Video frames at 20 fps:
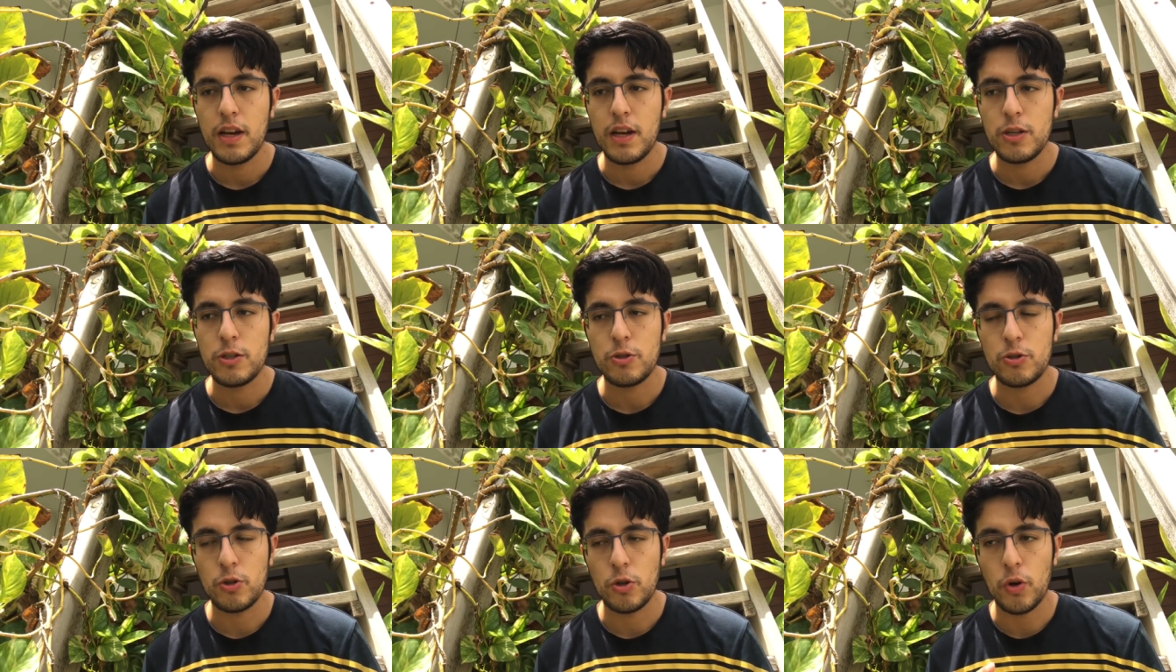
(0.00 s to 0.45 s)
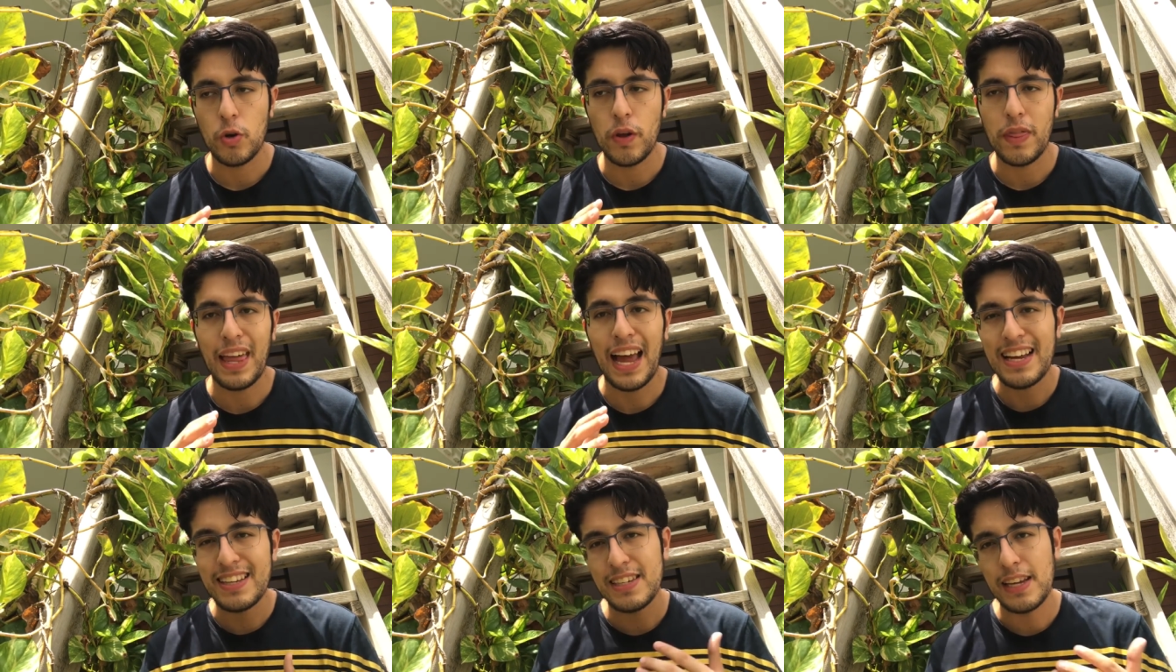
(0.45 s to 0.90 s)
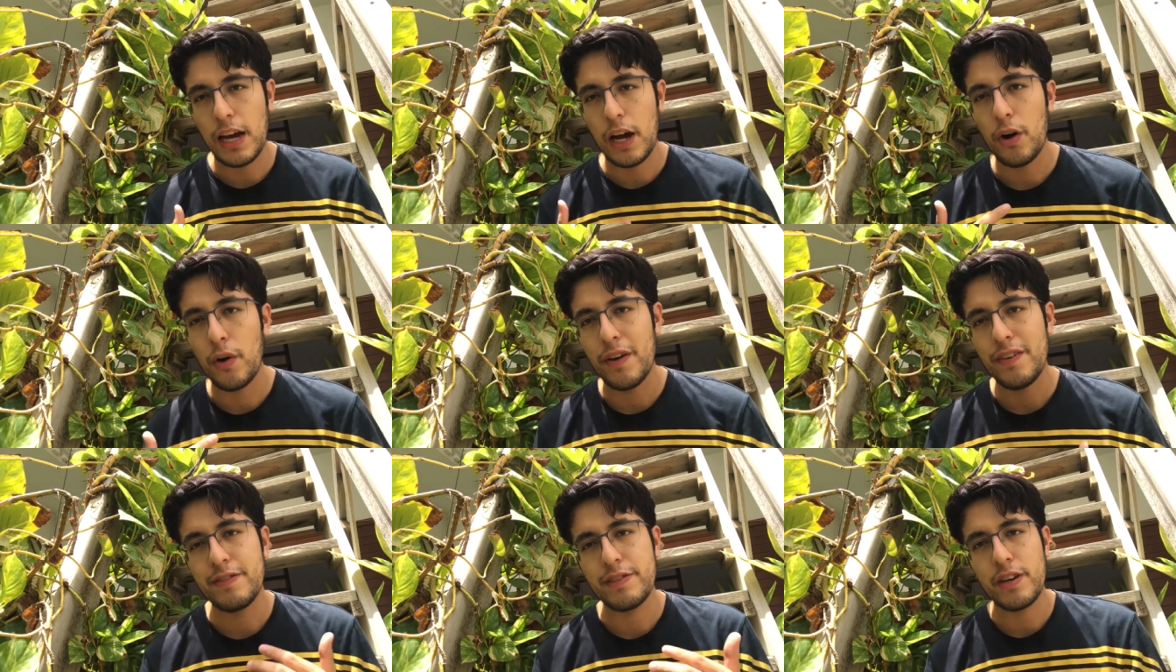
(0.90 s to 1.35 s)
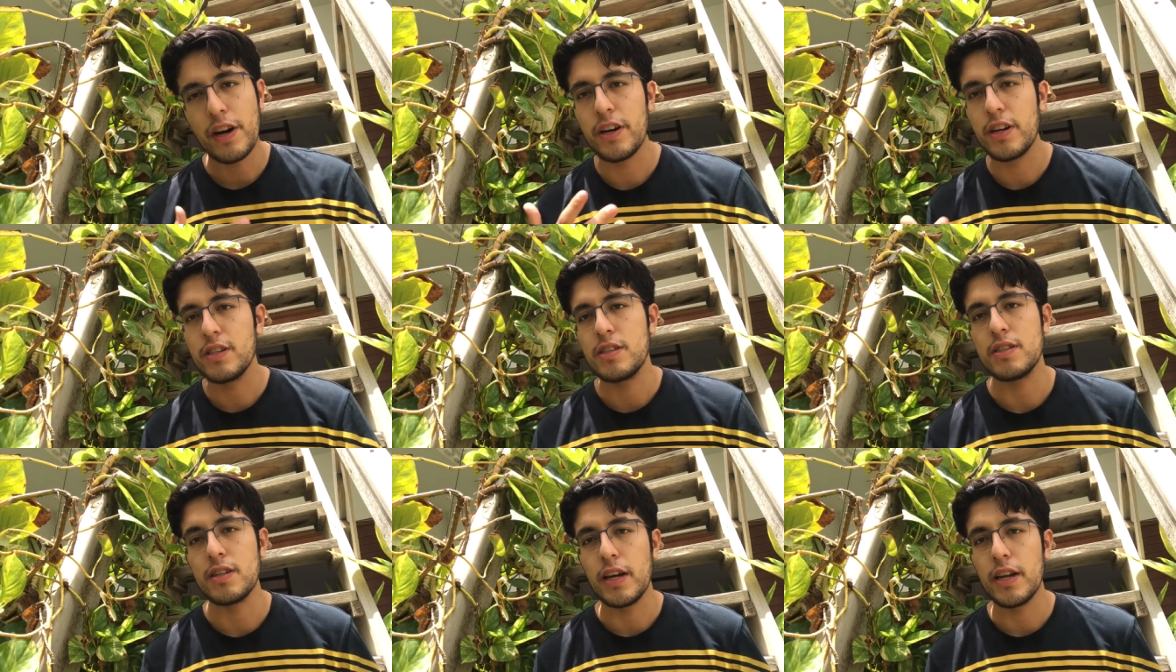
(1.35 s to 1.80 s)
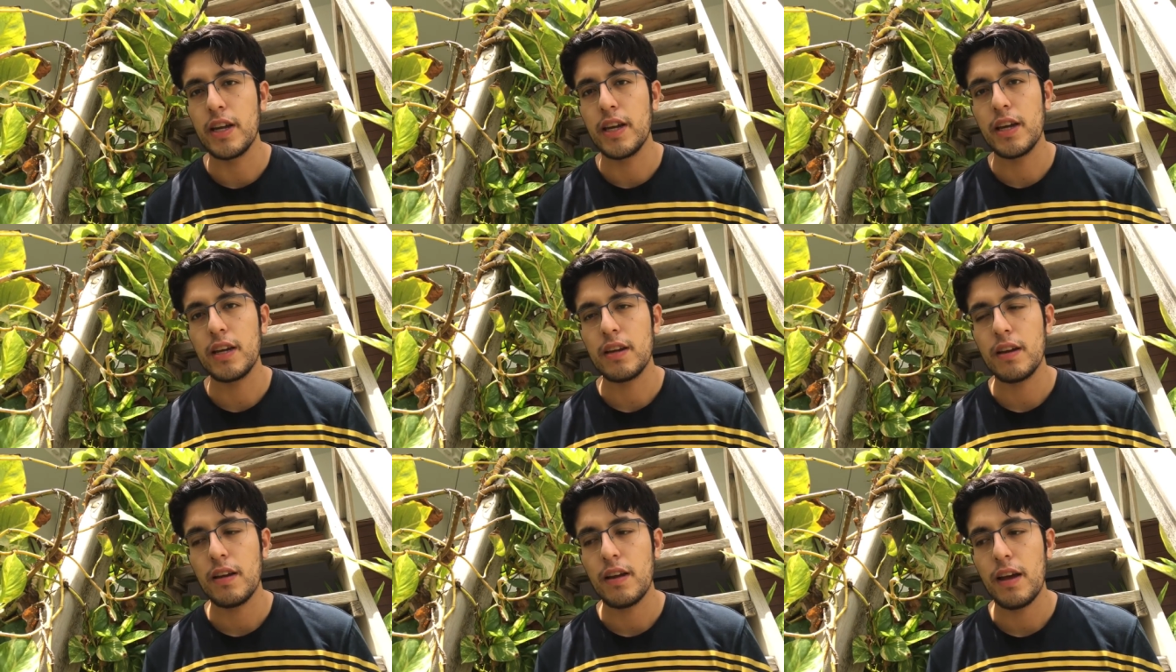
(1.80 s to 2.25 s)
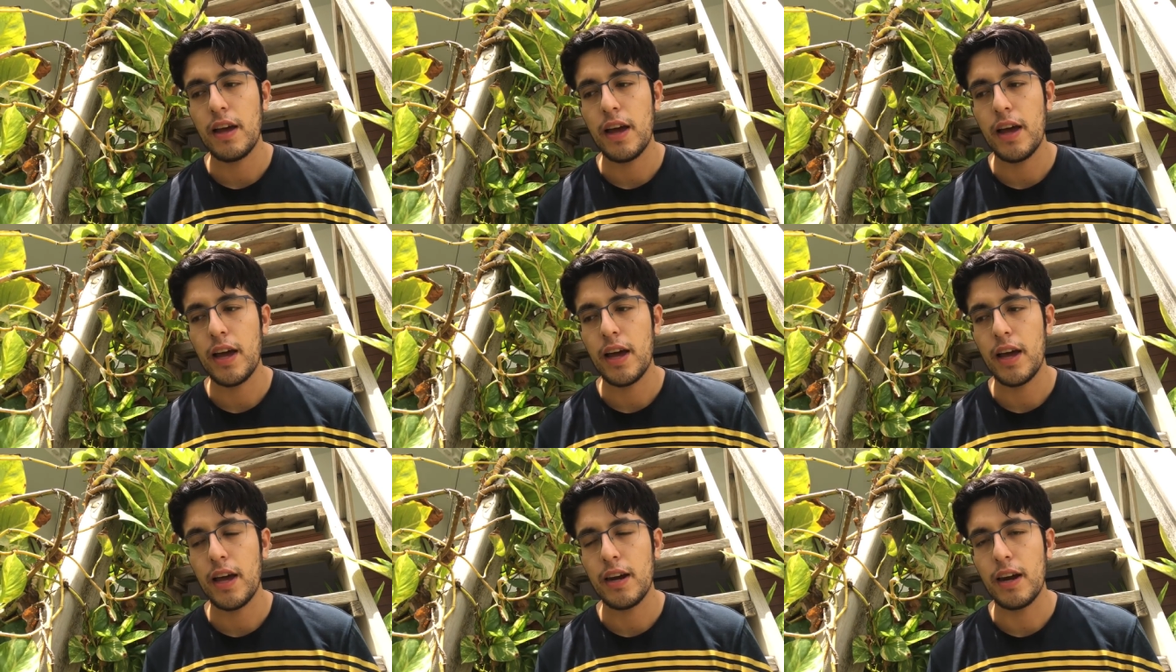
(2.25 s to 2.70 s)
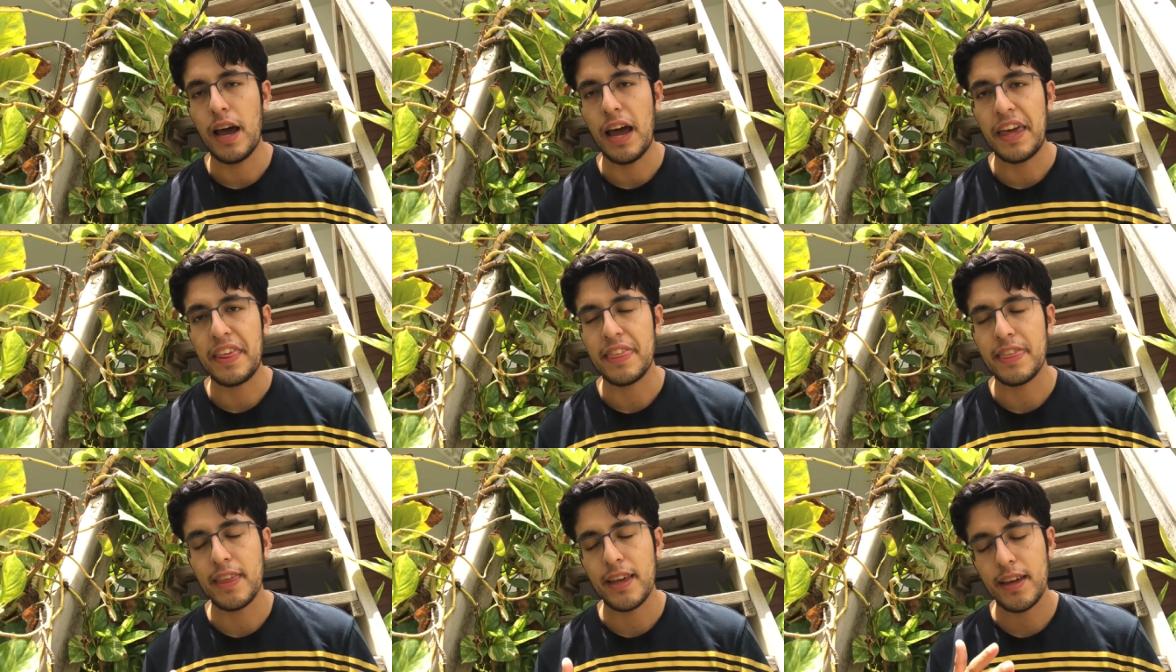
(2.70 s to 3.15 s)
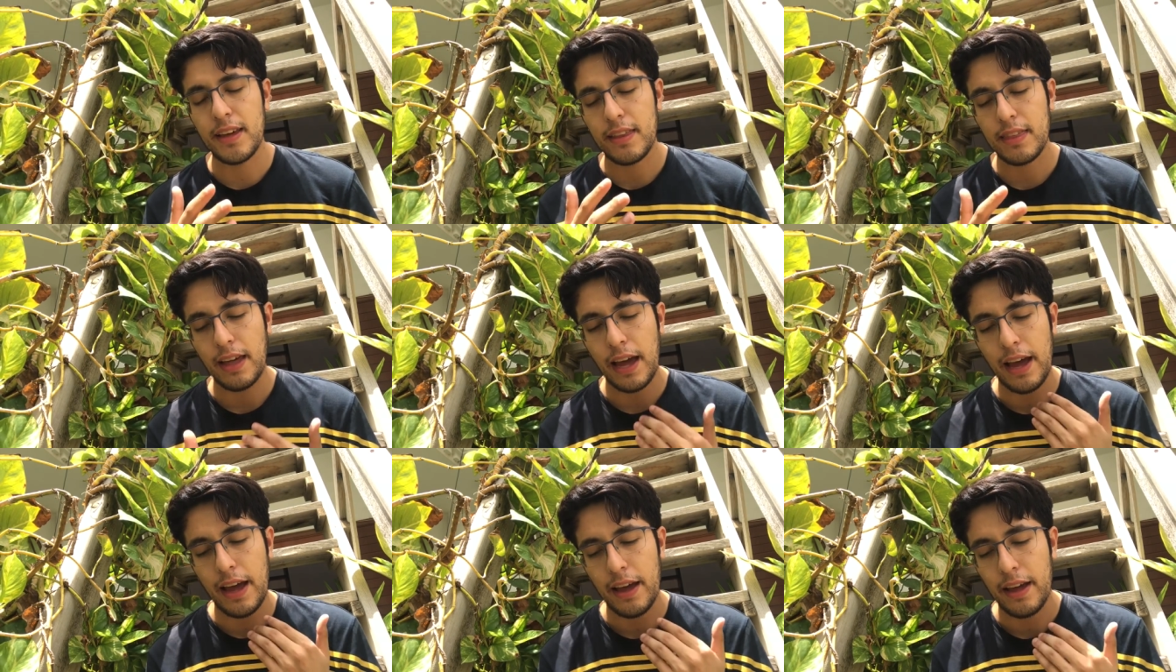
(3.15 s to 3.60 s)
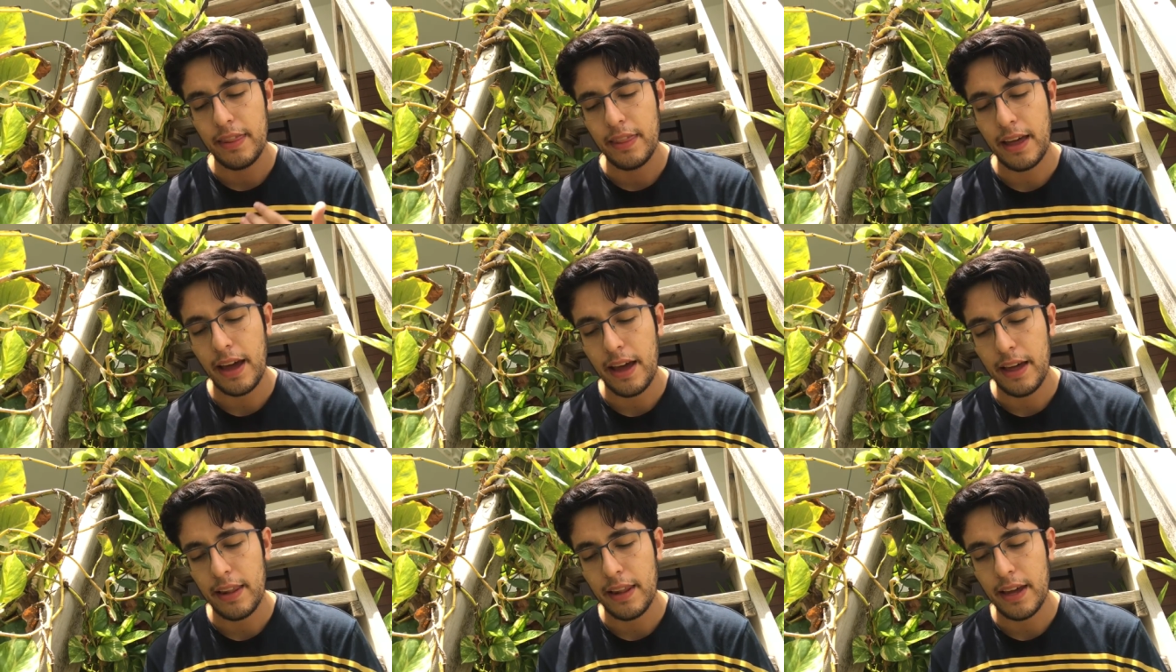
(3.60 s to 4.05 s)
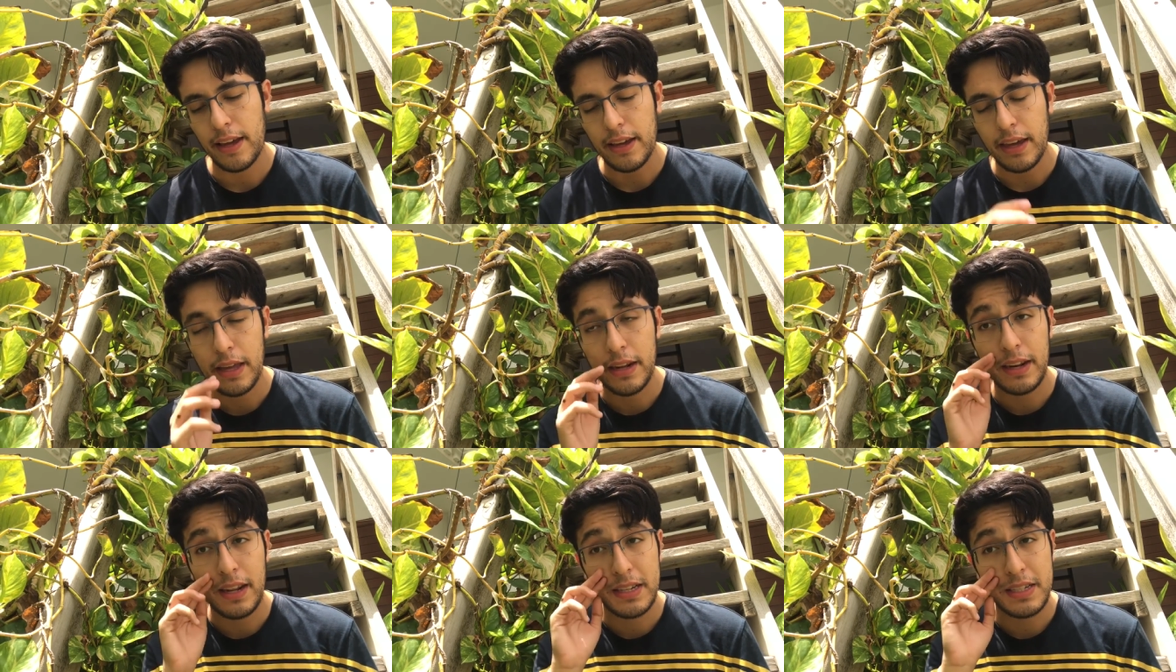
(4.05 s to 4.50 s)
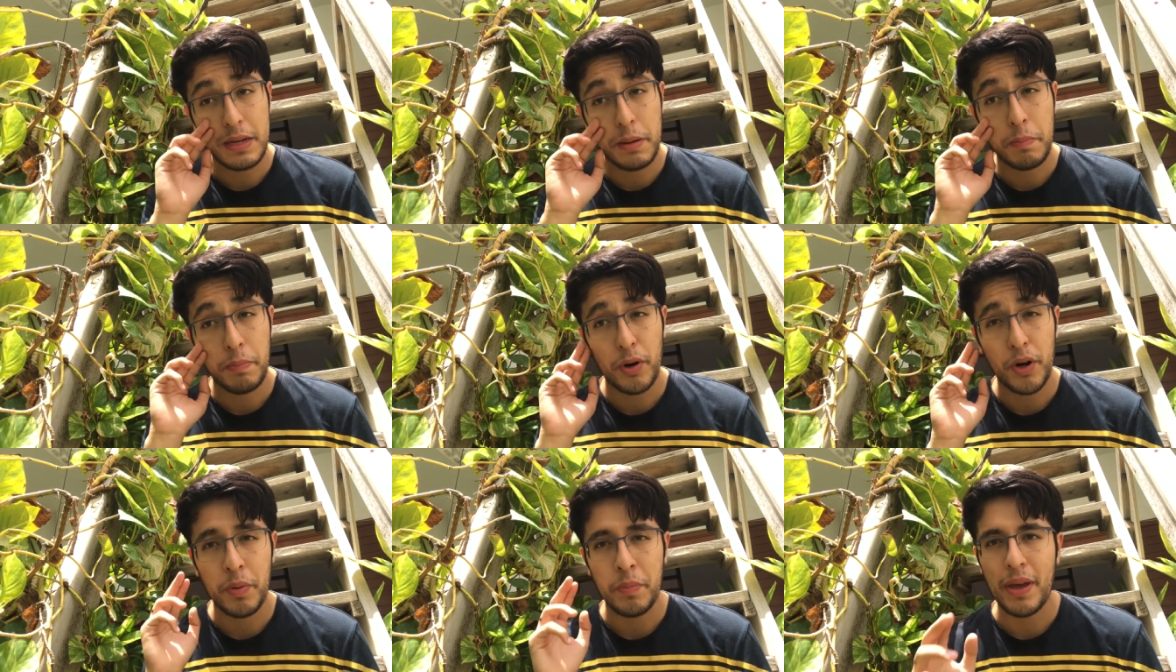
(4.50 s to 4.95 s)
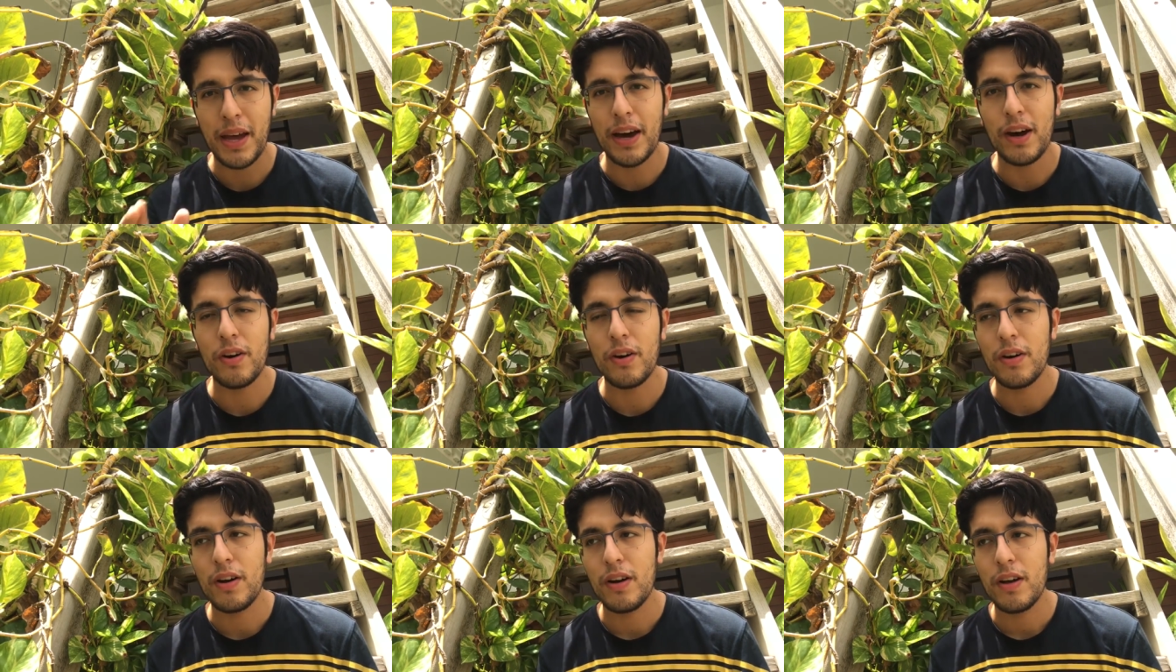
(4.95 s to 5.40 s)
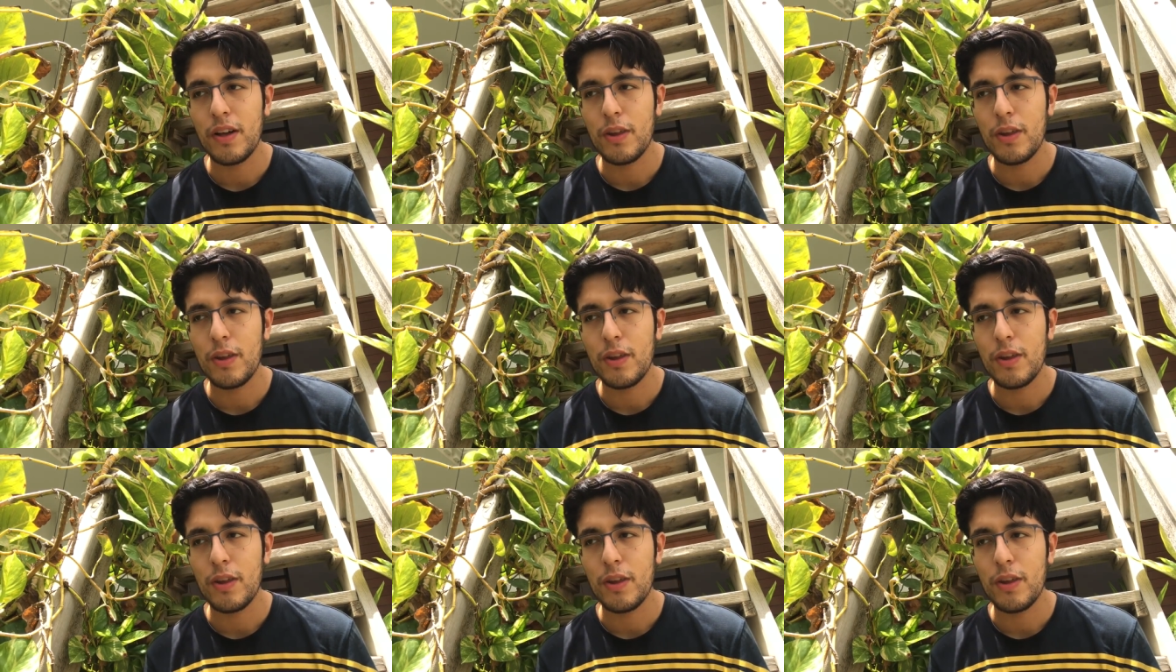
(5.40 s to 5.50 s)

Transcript: So that's how I've started studying. And I think that, that like it doesn't burn me out